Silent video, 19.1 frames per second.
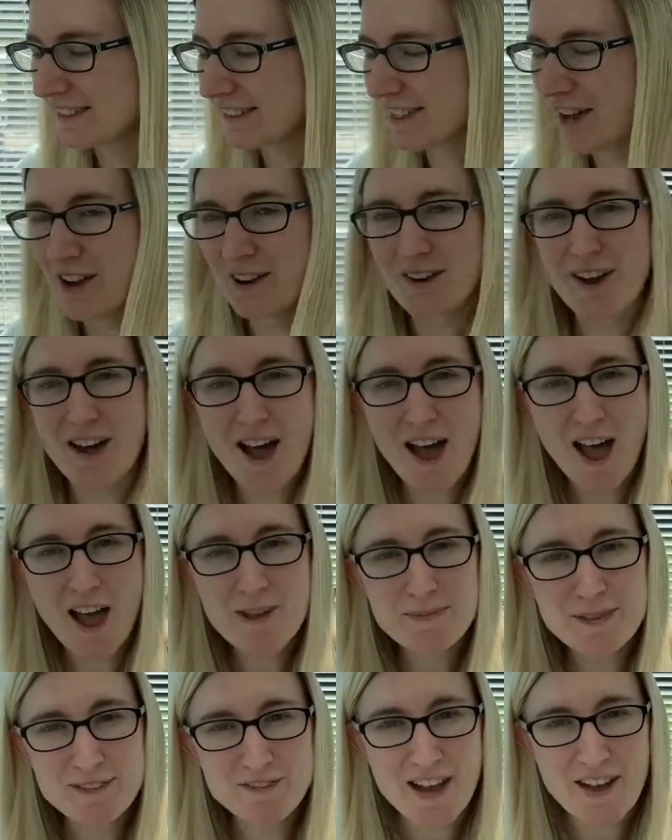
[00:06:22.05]
So I
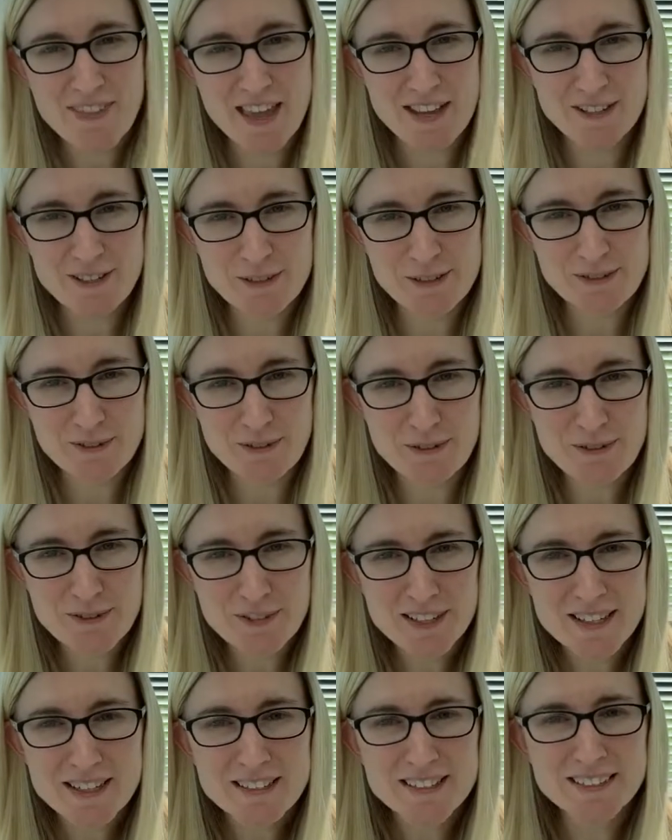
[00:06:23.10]
hope you found that
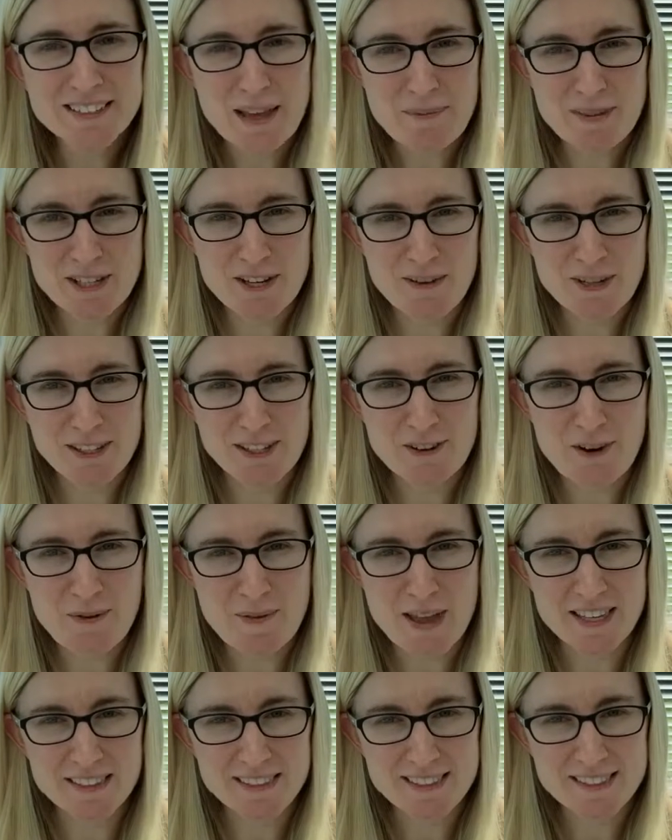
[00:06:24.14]
useful. Let me know in the
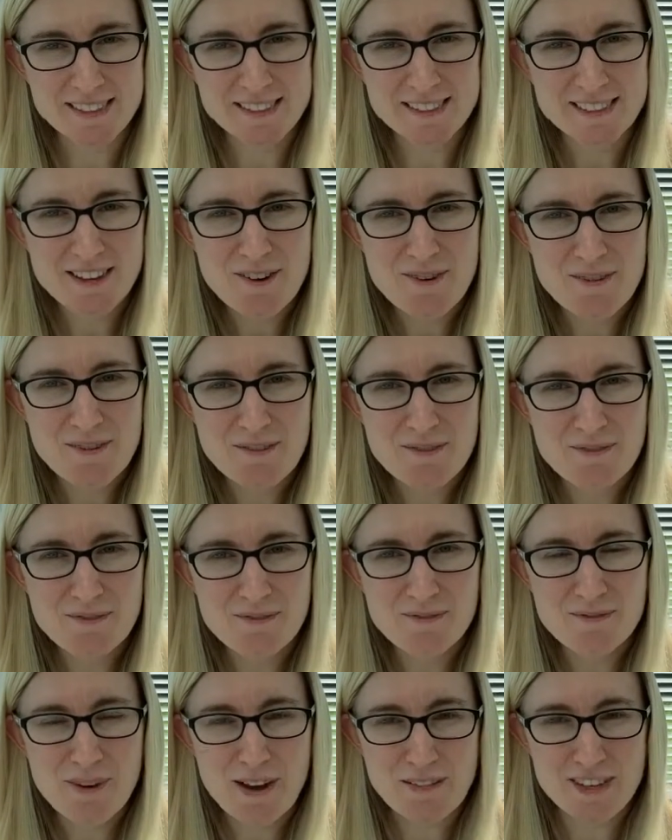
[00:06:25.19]
comments
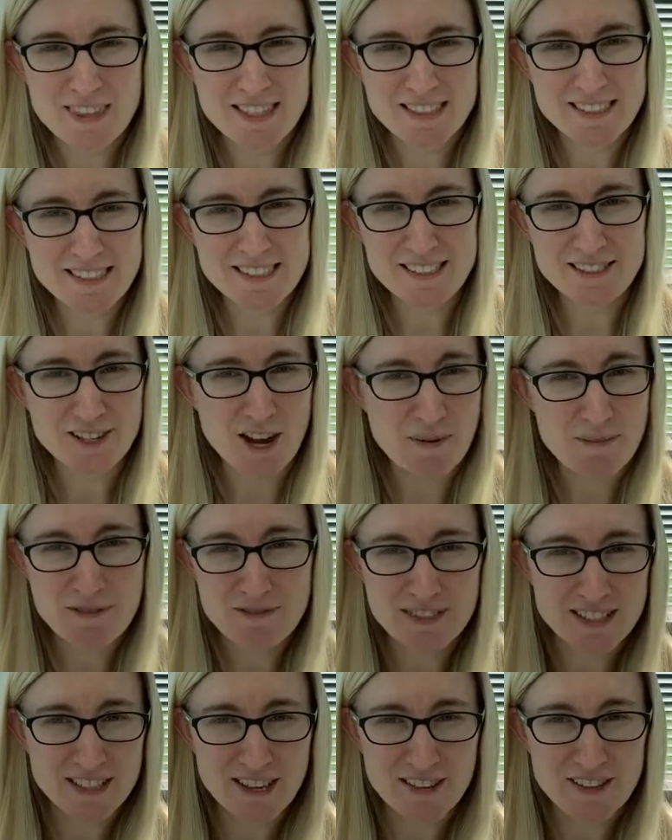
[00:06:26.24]
whether this is the type of
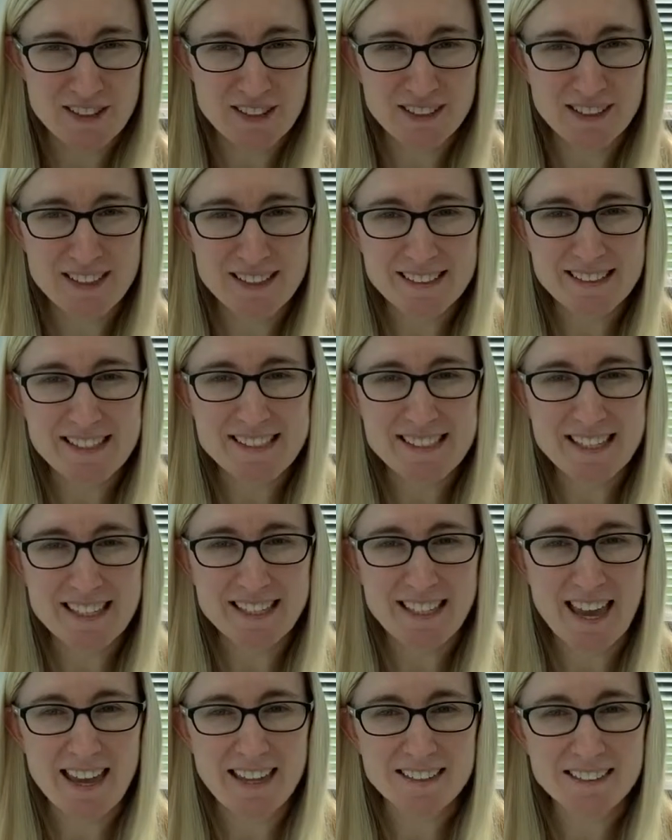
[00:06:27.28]
video that you'd like to see
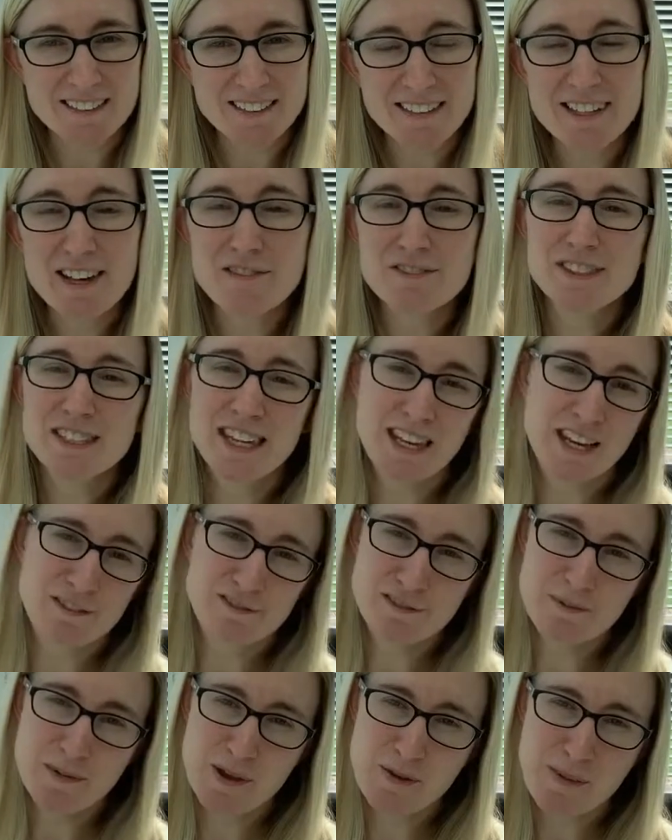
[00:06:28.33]
again. I'd love to hear
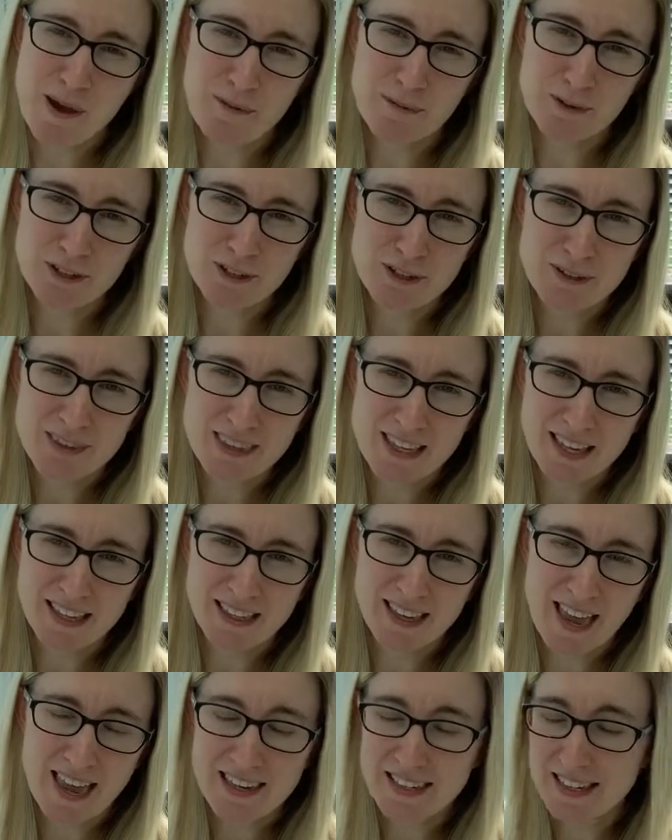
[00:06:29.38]
from you about what you
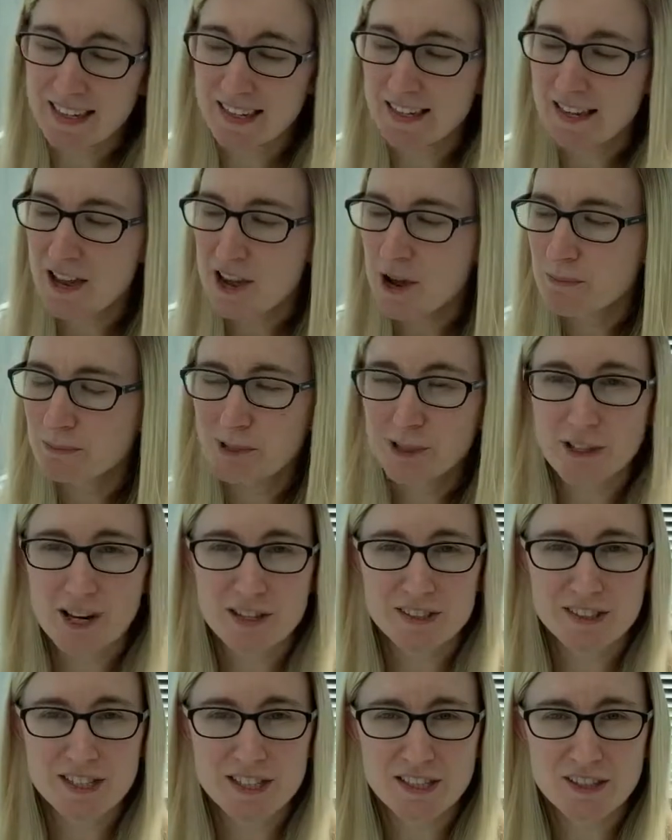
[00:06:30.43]
think, any
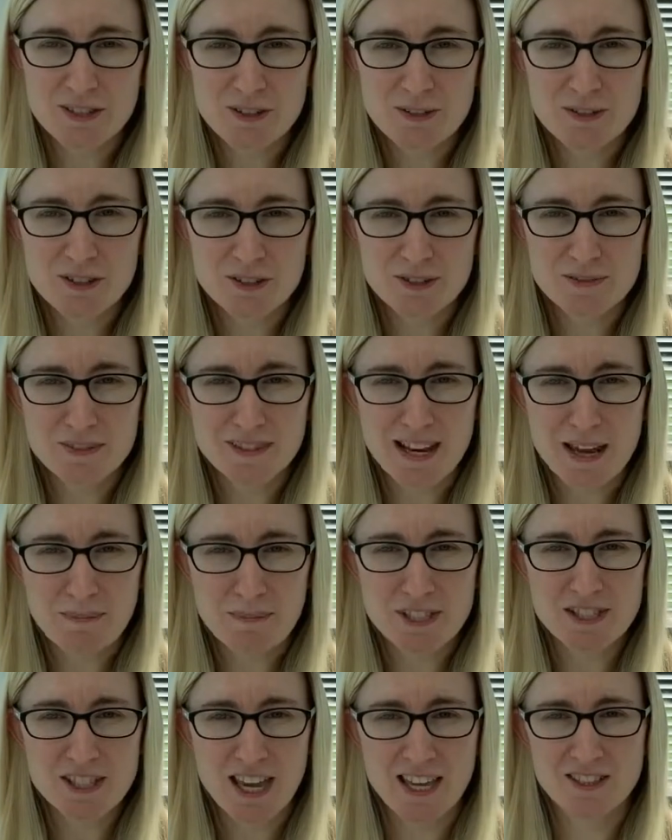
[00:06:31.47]
products that you use for
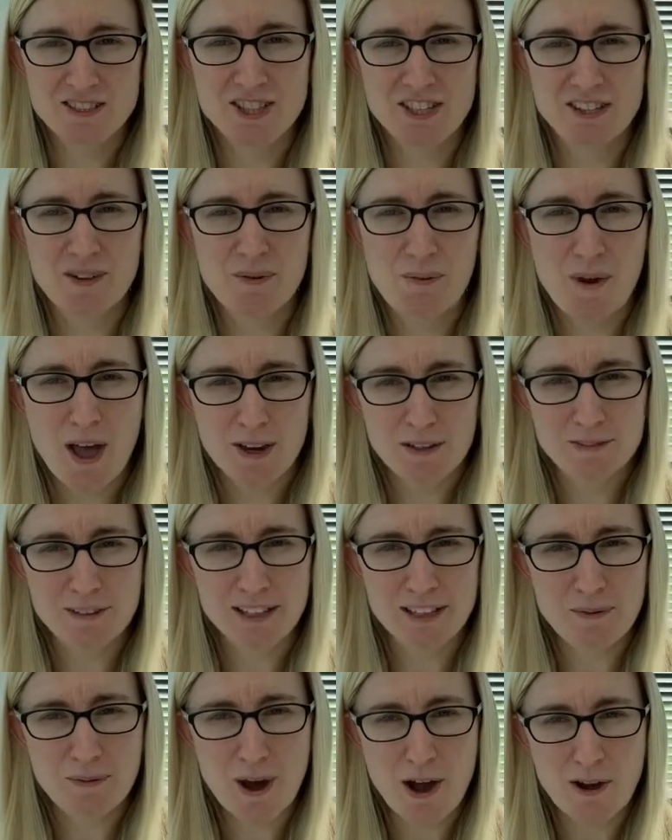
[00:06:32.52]
nappy changing that work
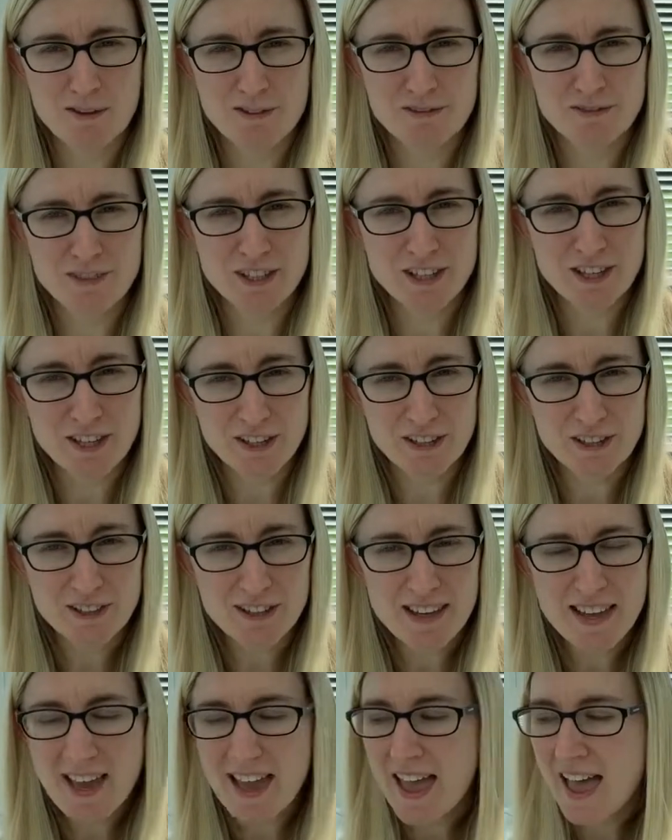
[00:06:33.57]
really well for you.